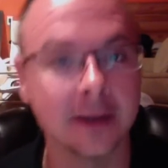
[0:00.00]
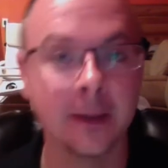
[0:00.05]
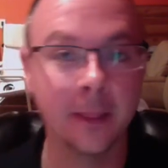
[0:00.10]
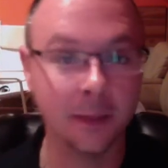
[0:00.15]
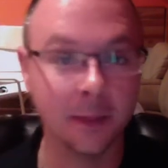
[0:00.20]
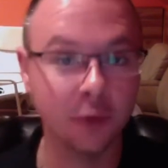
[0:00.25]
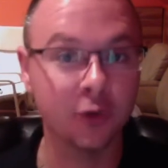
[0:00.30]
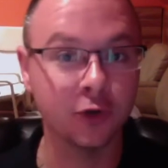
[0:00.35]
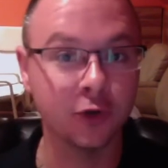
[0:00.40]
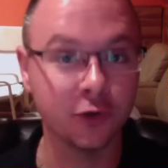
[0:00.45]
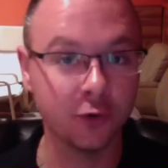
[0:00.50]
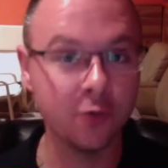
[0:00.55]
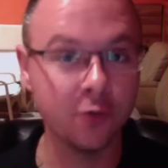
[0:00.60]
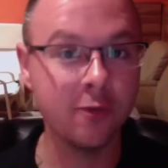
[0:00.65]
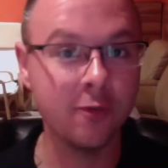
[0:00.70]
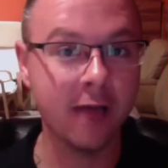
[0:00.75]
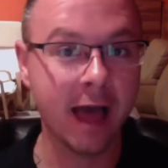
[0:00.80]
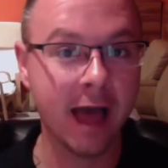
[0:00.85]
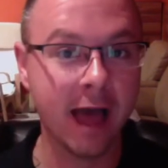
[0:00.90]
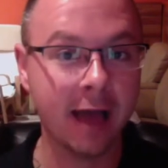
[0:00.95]
You can do
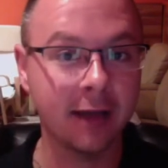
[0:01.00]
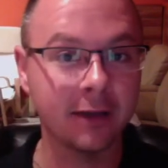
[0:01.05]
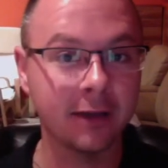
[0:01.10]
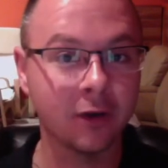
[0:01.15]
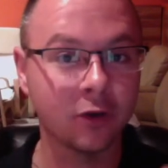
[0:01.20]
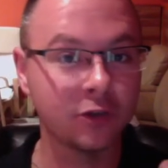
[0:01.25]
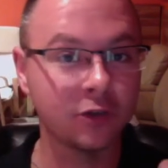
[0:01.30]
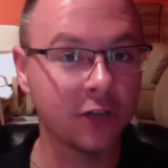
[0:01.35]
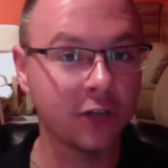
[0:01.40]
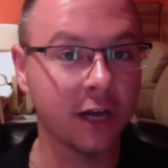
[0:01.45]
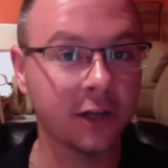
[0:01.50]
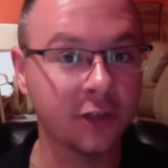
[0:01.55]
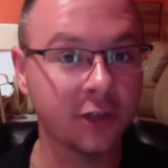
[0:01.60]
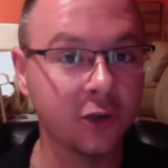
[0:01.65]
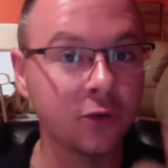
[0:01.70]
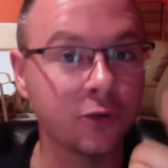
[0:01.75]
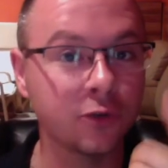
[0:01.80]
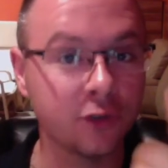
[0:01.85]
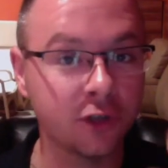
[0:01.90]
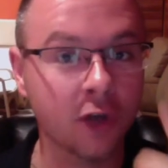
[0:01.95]
that. All you gotta do
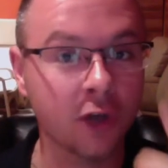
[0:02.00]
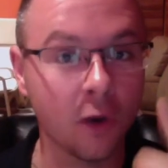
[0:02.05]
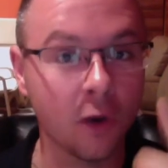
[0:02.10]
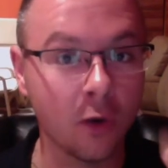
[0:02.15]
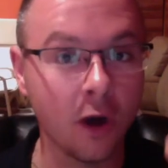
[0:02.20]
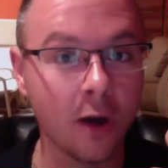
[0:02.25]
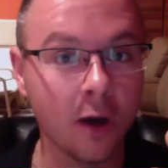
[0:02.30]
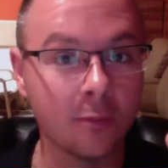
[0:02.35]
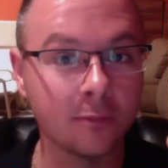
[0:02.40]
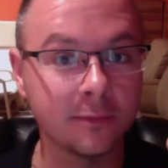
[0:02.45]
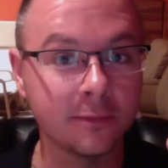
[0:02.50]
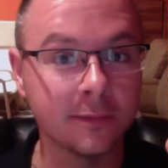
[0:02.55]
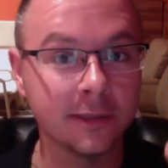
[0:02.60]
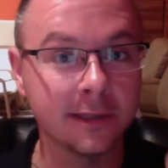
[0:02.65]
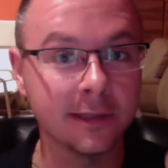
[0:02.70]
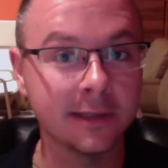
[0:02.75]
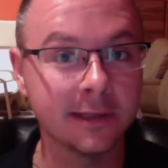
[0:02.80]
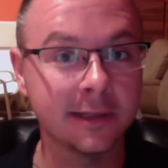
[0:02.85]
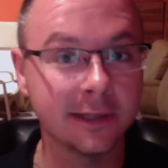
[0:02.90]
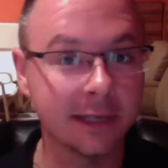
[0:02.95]
is show up.
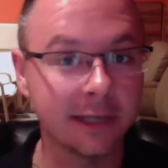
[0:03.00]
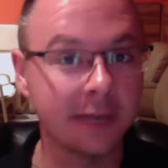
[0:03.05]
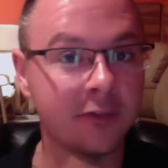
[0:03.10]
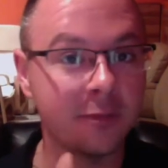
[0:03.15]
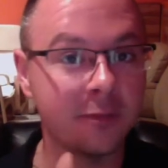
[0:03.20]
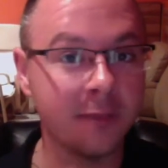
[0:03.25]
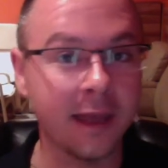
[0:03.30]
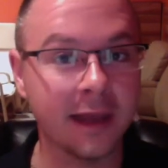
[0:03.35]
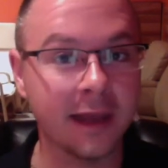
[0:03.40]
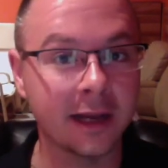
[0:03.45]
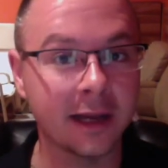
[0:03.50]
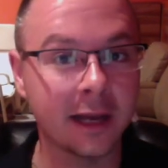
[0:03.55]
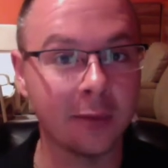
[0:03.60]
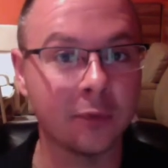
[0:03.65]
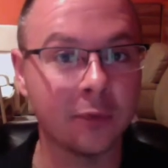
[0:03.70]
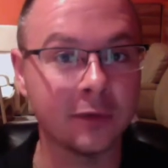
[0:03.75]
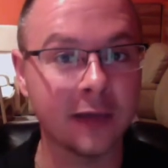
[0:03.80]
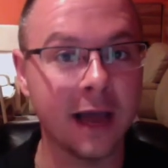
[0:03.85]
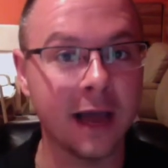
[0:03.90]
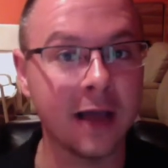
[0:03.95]
Give the man a couple
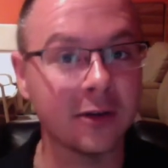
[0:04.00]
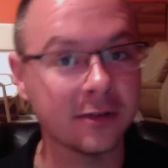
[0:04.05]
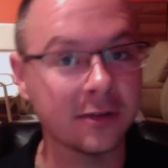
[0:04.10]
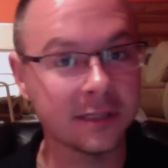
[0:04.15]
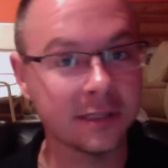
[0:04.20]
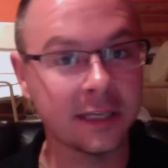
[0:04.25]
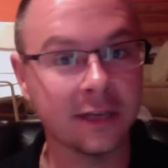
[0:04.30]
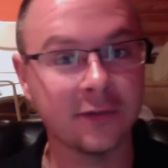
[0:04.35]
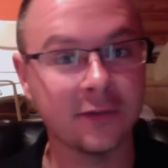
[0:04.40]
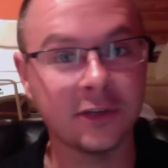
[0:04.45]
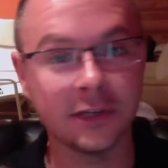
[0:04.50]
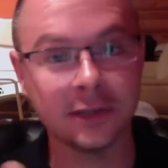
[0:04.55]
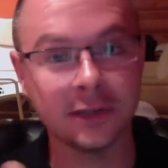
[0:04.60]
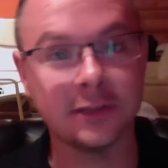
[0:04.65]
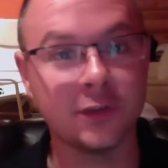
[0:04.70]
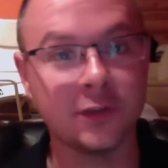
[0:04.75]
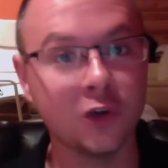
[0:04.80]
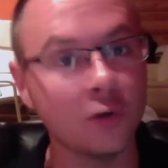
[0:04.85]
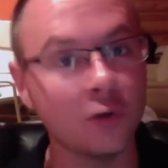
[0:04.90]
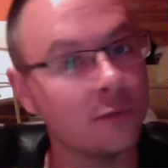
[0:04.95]
dollars, he gives you a
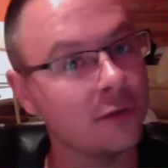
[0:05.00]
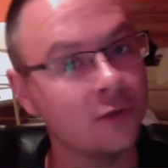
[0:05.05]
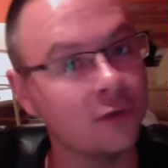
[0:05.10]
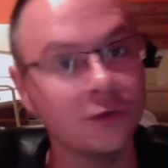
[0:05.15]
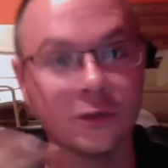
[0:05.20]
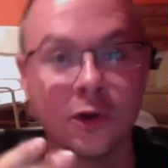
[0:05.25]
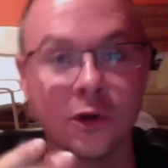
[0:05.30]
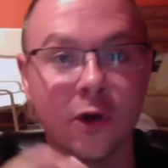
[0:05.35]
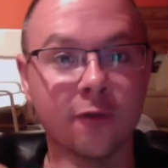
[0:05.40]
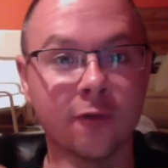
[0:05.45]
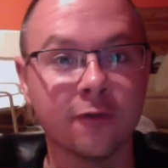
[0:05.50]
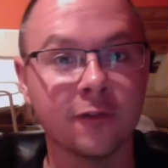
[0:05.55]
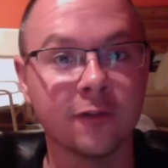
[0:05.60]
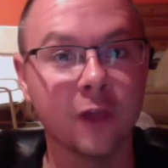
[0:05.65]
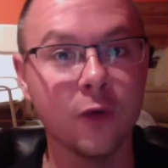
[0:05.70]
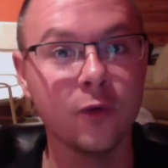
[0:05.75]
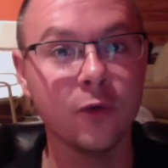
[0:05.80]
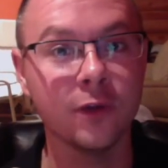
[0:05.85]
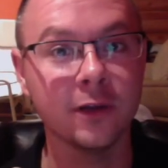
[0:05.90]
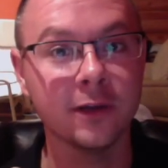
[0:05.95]
tube, and you start
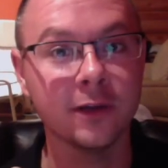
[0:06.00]
floating.